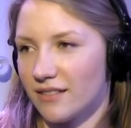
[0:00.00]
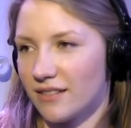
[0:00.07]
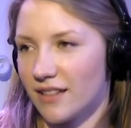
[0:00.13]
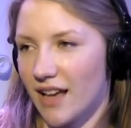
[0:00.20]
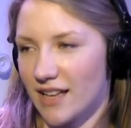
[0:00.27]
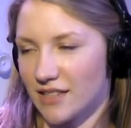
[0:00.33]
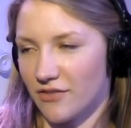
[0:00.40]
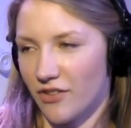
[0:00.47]

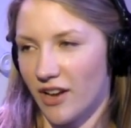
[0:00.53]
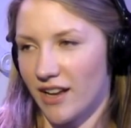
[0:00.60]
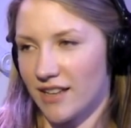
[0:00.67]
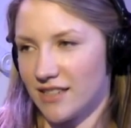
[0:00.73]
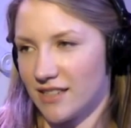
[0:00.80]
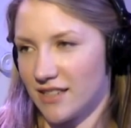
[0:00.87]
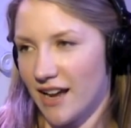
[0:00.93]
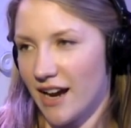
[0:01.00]
classifying as
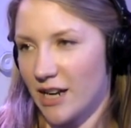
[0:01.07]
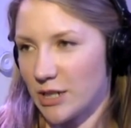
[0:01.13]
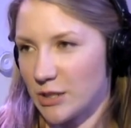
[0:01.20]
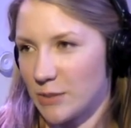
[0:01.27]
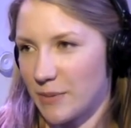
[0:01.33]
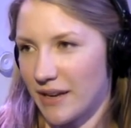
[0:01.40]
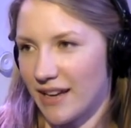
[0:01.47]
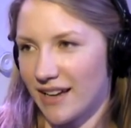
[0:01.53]

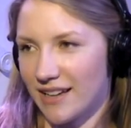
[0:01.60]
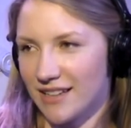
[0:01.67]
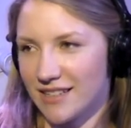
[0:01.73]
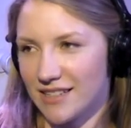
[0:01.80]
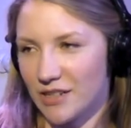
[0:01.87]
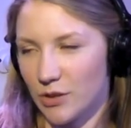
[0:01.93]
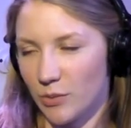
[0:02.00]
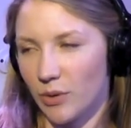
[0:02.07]
desires
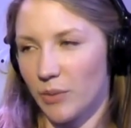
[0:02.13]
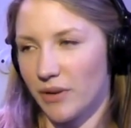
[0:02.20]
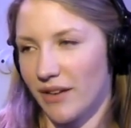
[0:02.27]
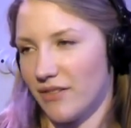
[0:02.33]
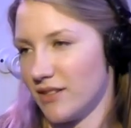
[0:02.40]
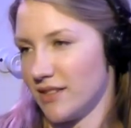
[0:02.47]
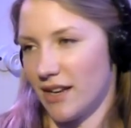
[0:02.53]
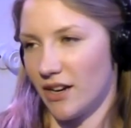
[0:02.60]
because a newborn would
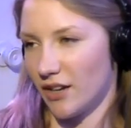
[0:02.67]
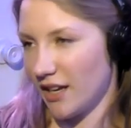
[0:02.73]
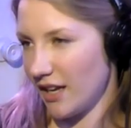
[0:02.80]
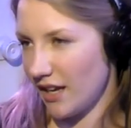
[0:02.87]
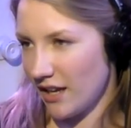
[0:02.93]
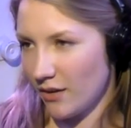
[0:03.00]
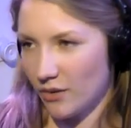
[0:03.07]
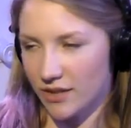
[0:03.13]
have a desire right. to
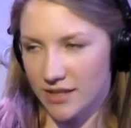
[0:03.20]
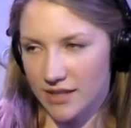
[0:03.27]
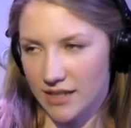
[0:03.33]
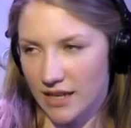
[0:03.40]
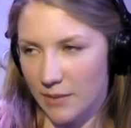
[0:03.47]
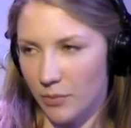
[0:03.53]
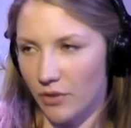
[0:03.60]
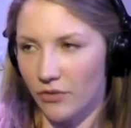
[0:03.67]
eat or to
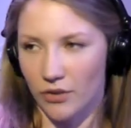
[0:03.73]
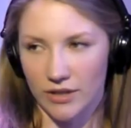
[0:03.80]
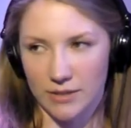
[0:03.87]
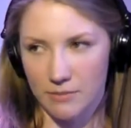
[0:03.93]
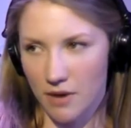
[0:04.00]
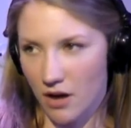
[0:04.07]
sleep or for its